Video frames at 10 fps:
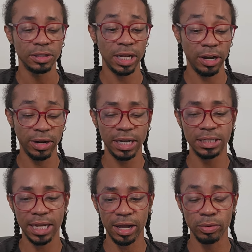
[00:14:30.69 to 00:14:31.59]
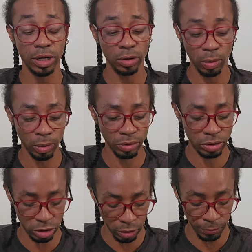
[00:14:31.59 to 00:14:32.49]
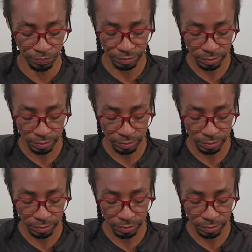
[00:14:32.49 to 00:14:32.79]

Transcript: tearing it down in order to